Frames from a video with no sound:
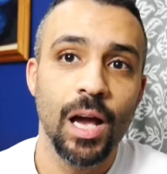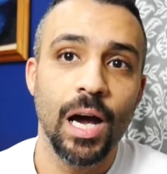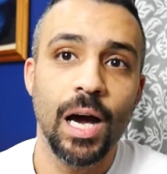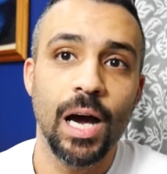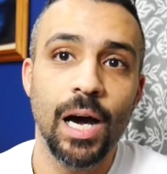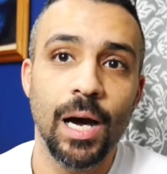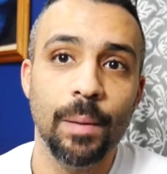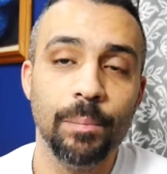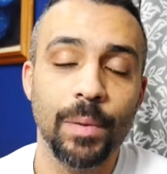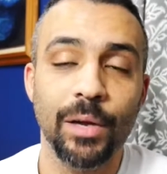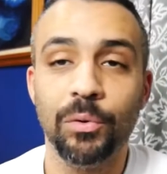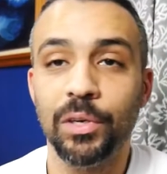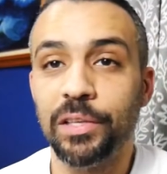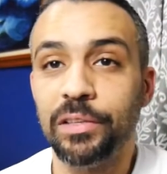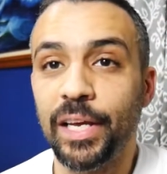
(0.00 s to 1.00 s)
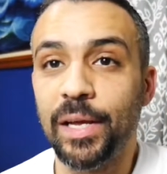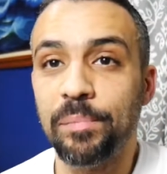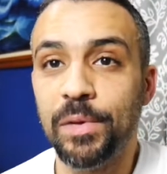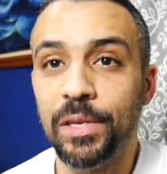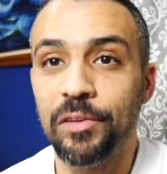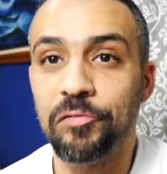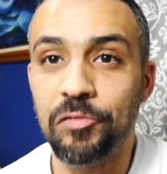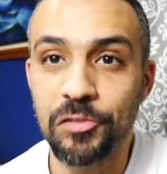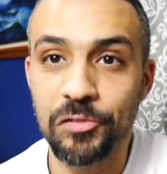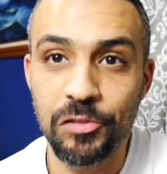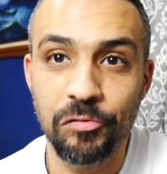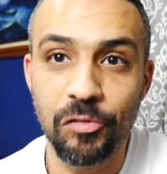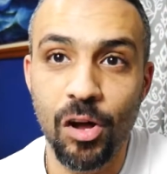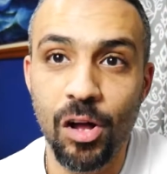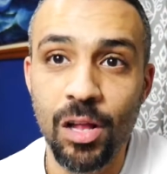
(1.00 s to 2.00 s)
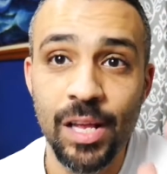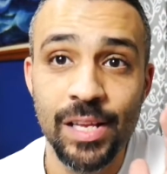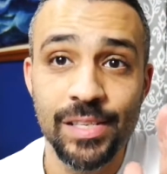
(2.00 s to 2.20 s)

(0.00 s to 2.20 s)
Um, I want to take a minute, first of all,